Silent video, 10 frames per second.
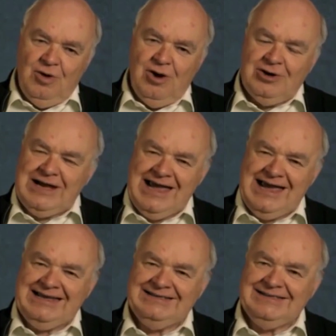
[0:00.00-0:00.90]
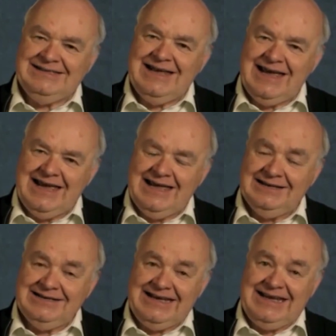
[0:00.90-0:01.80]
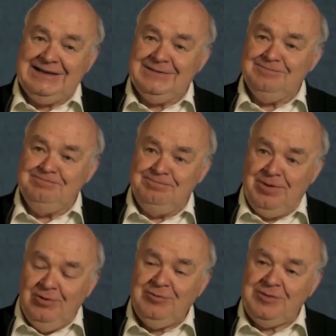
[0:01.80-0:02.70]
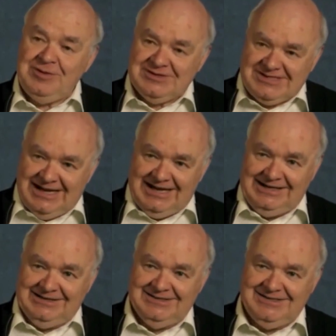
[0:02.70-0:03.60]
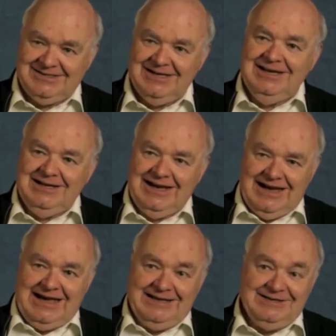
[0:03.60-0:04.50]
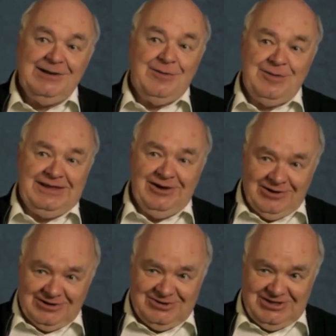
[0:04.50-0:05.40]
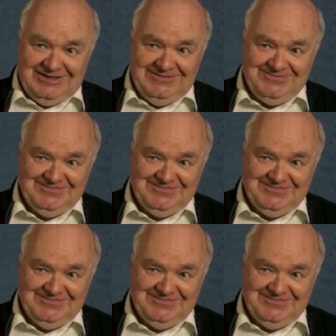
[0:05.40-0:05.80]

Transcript: walk hand in hand in both science and theology.